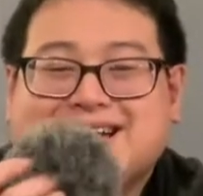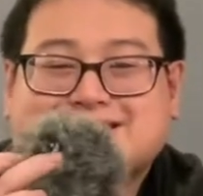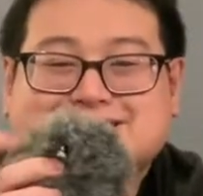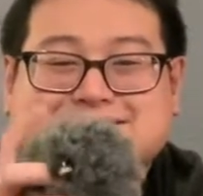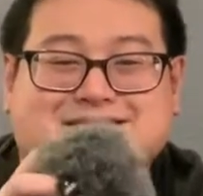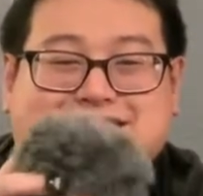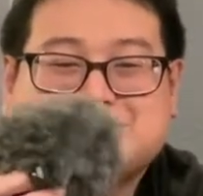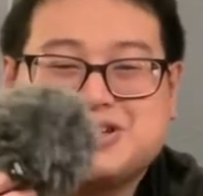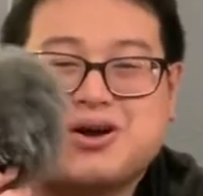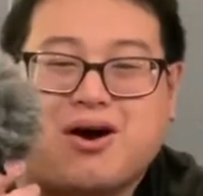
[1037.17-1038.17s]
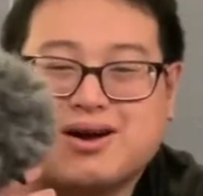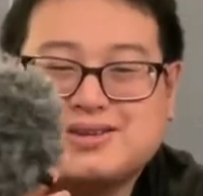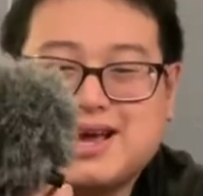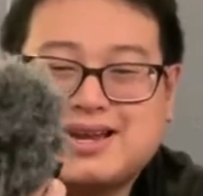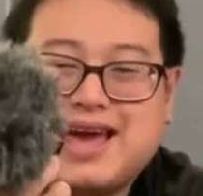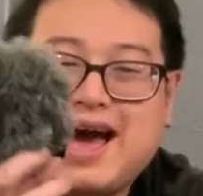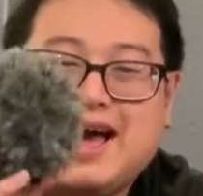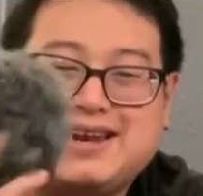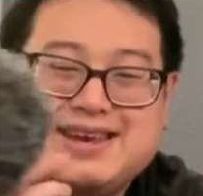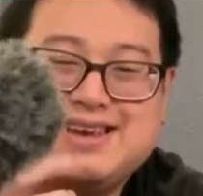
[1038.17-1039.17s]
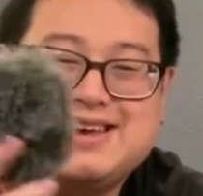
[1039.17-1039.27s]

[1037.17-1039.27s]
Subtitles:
this is actually called a dead cat,